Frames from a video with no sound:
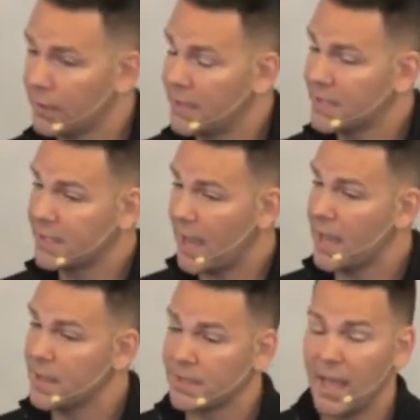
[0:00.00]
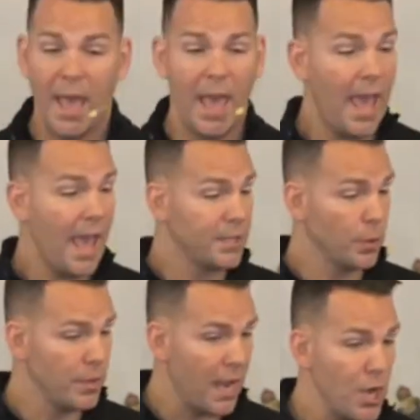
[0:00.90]
that says, a
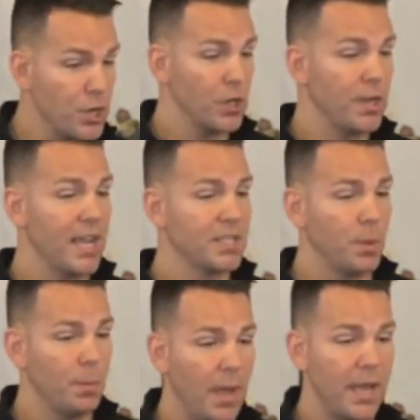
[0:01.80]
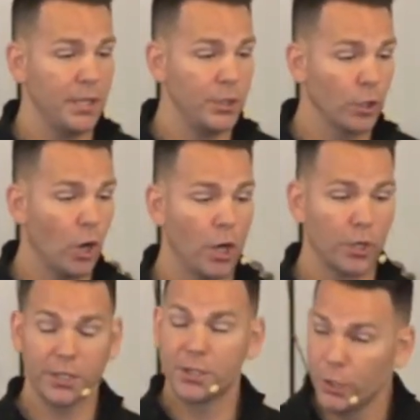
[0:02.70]
donation has been made in your
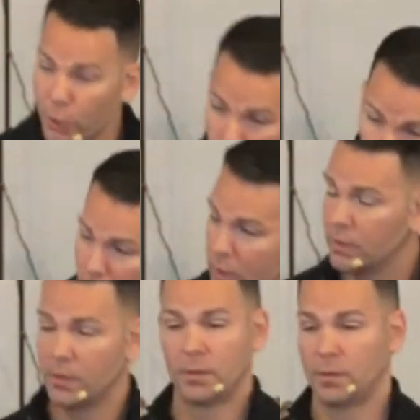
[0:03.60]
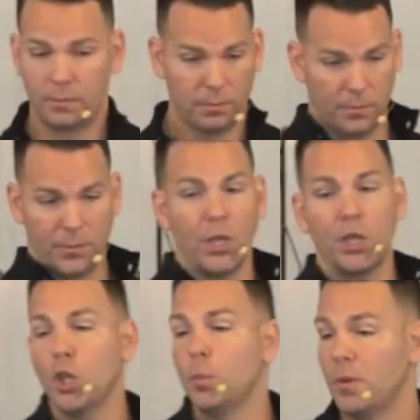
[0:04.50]
honor to the
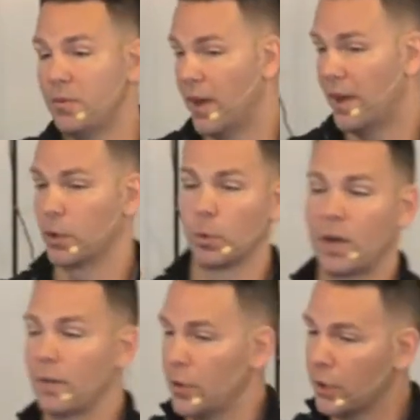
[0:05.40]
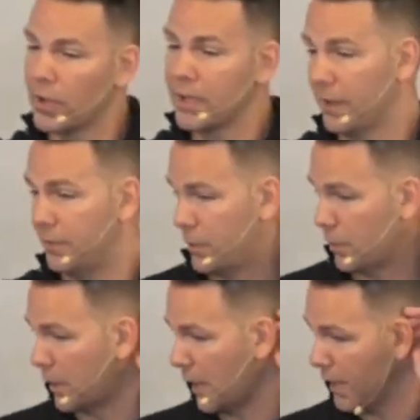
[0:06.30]
Human Fund, or whatever you're going to give to,
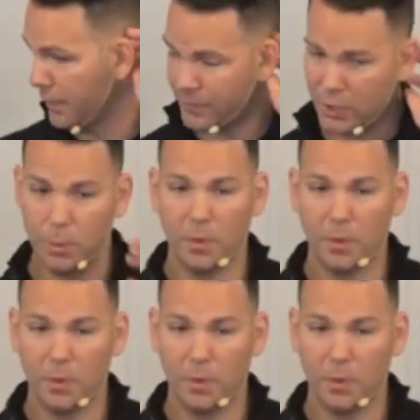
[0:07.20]
okay? The Human